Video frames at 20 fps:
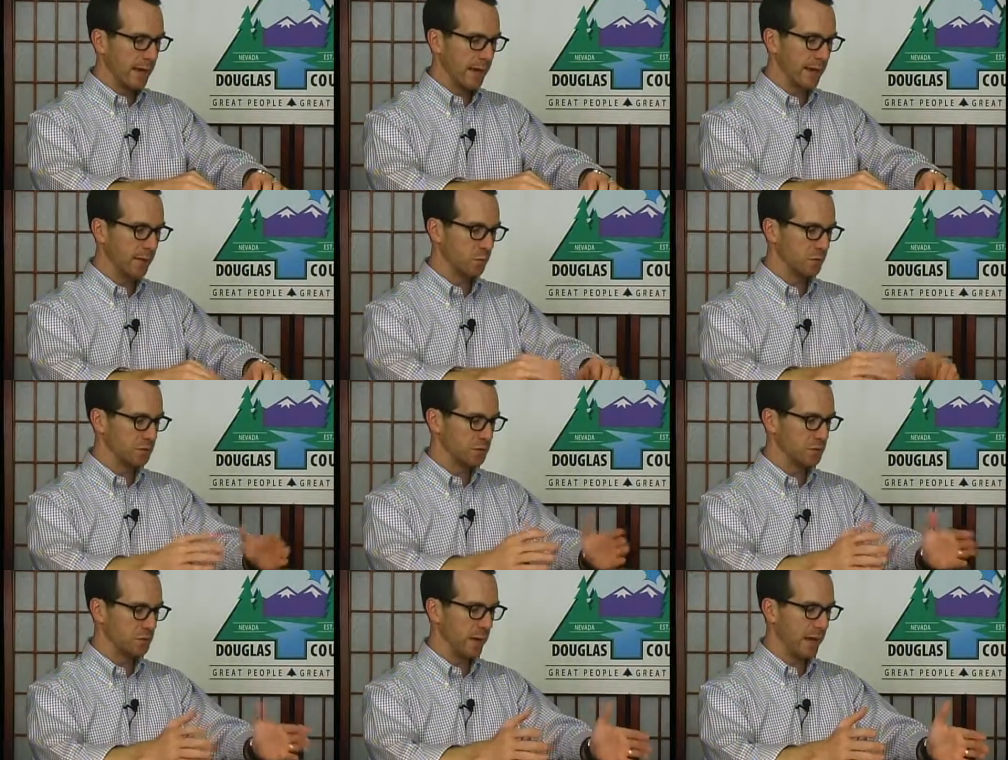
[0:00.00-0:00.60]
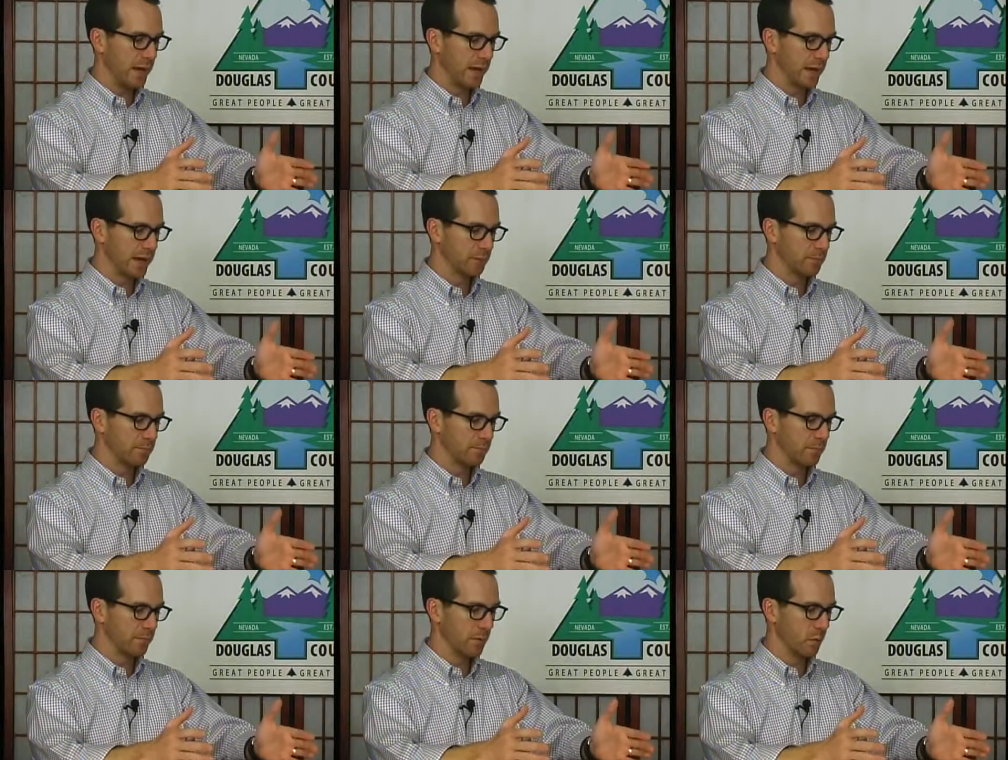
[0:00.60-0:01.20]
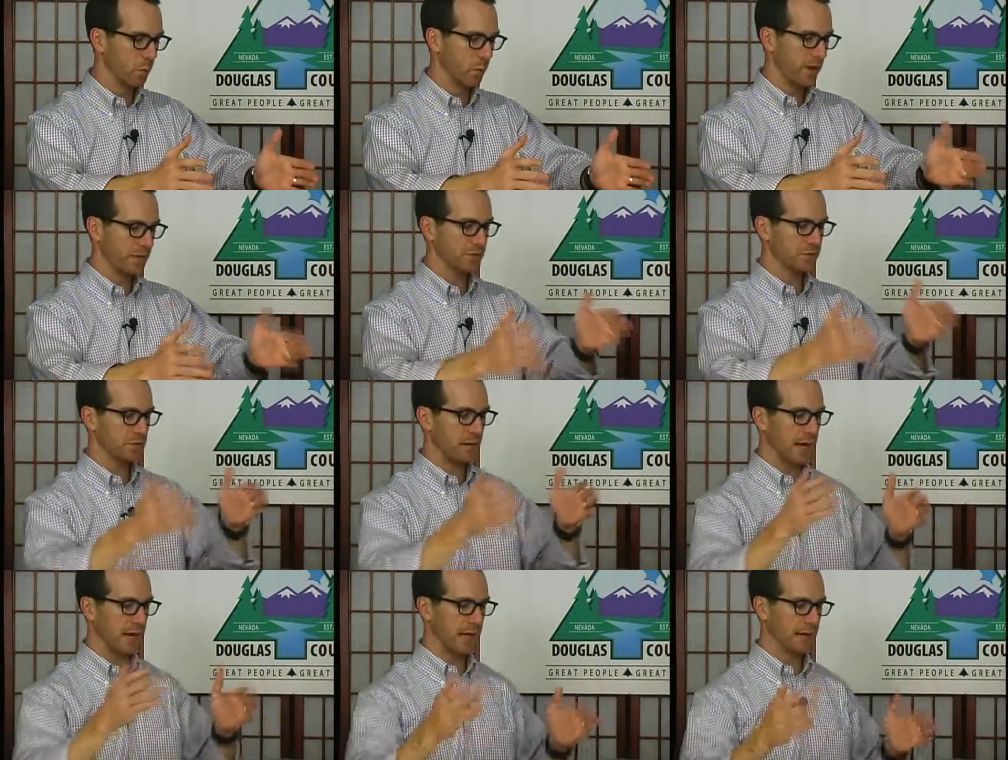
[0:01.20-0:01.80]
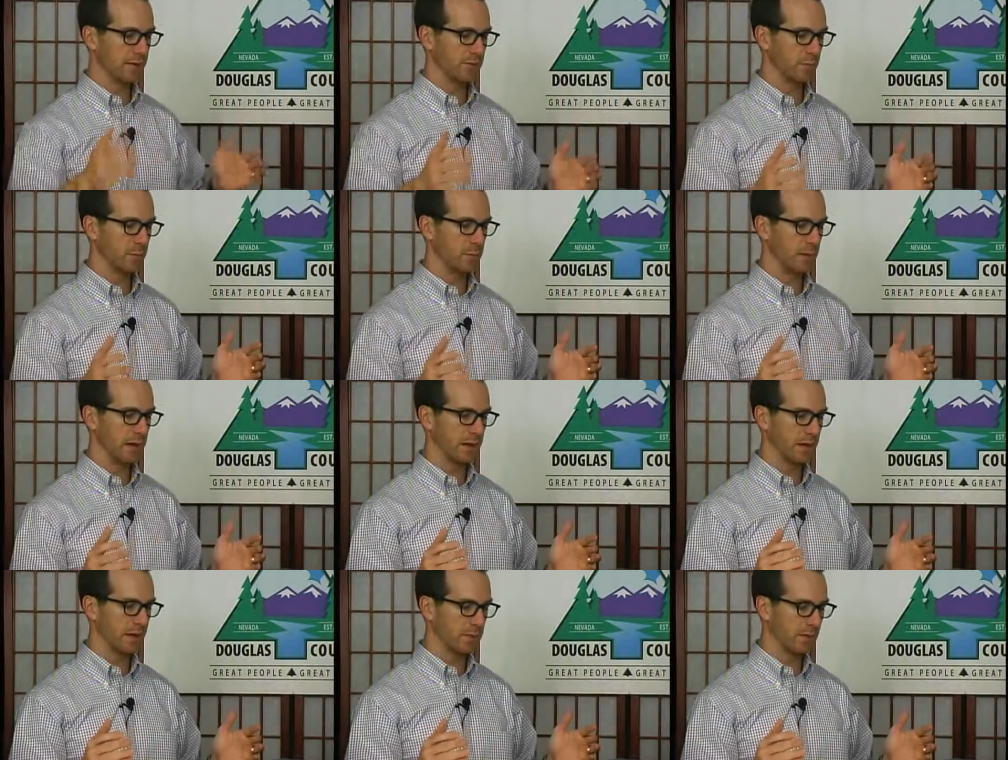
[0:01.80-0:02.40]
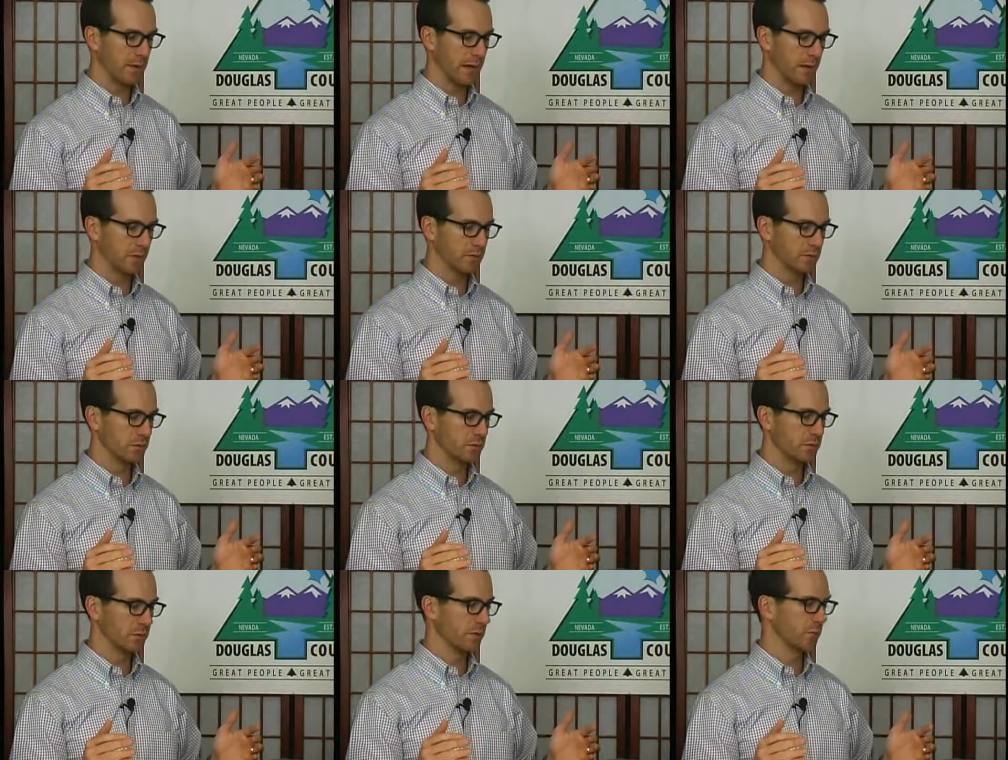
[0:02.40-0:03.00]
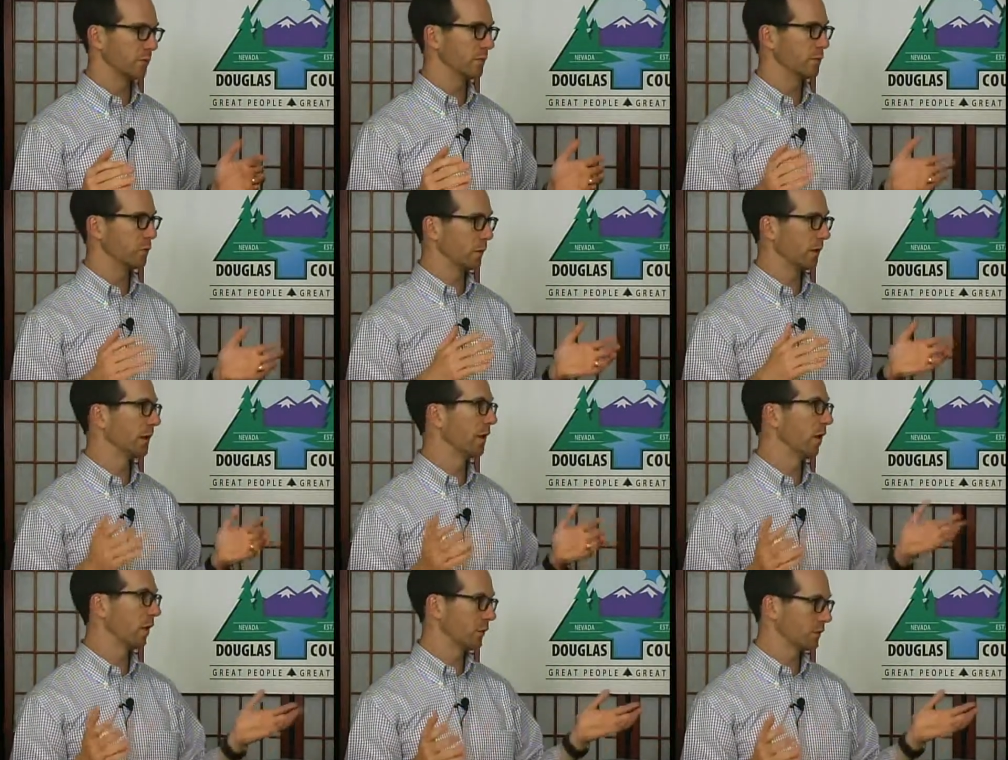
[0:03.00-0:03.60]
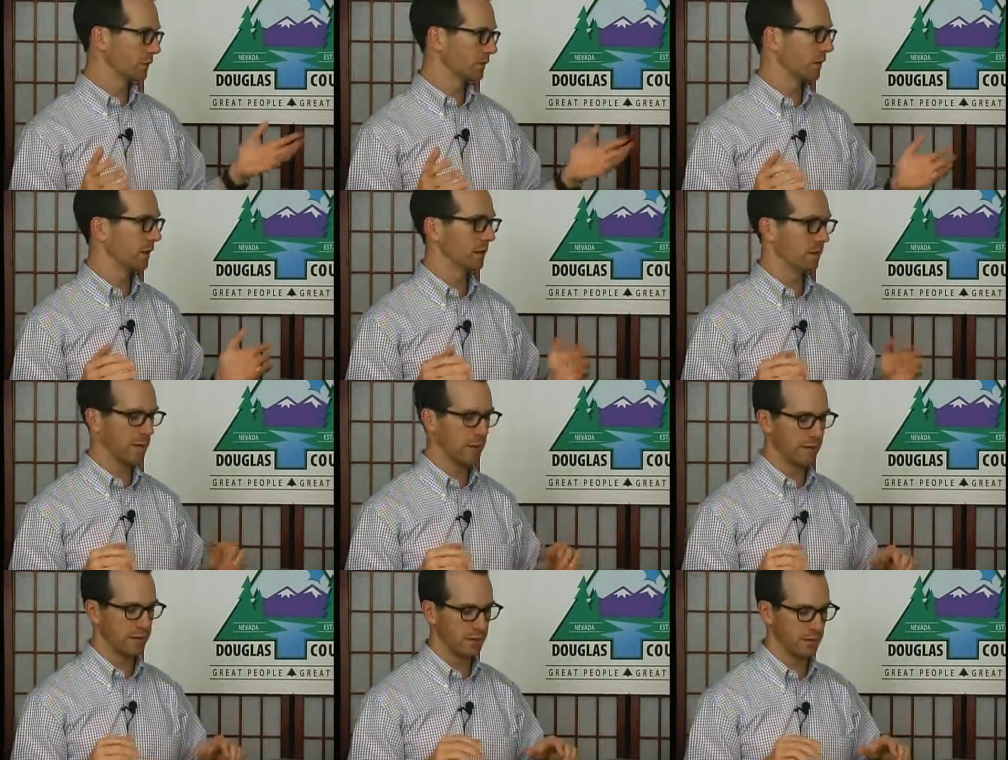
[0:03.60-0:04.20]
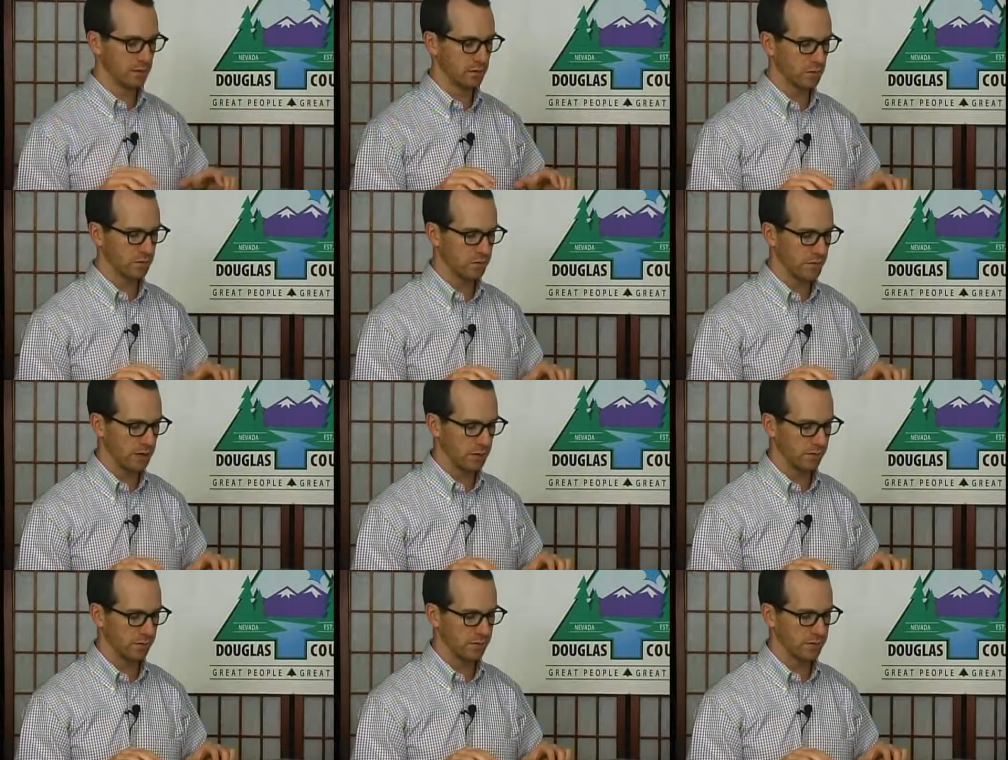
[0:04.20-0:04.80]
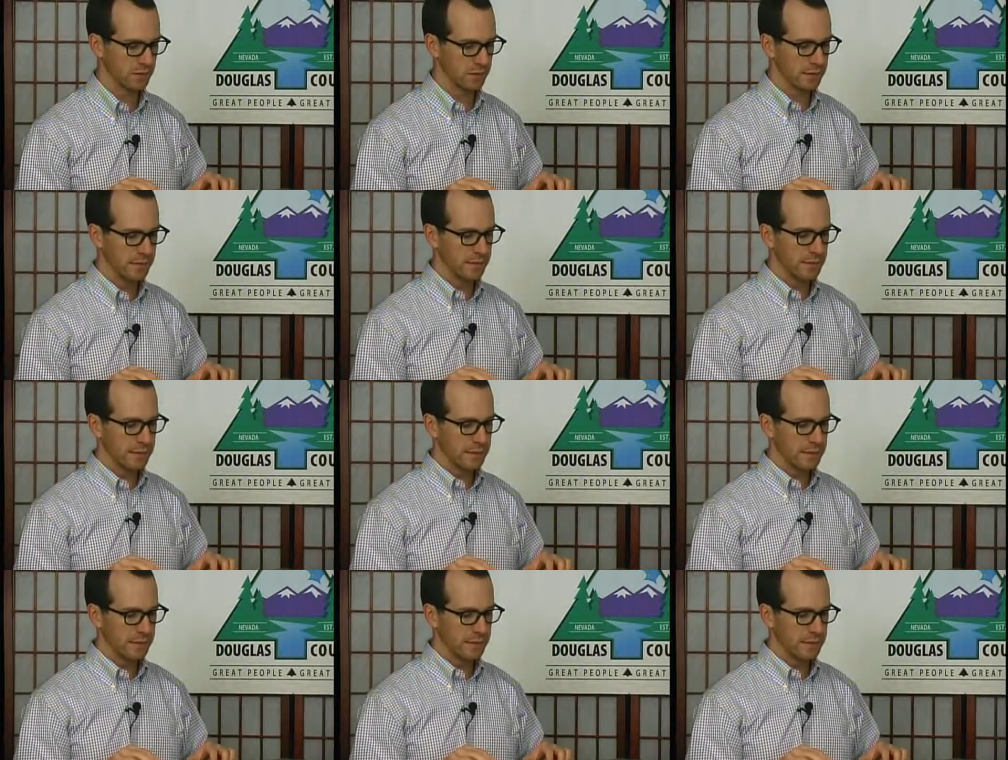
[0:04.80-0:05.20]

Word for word: And it would span the west side of the Pine Nut Mountains between Carson and, and Douglas counties.